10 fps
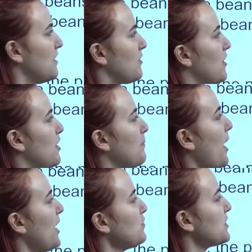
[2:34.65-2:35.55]
the
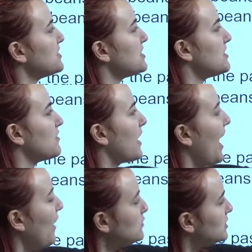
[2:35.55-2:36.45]
pot, we can see that the
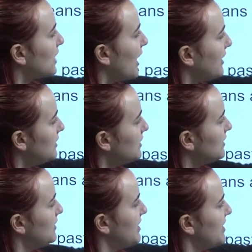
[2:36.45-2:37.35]
outside
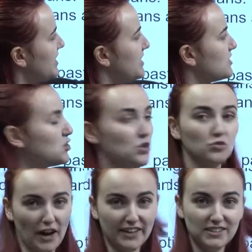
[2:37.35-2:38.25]
is
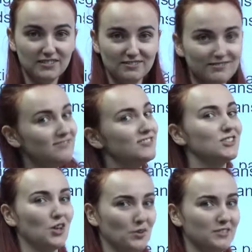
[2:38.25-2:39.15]
red,
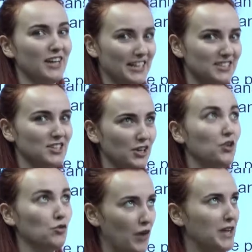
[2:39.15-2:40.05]
so hence the
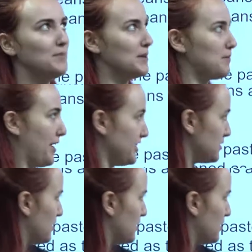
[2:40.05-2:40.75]
red bean paste, and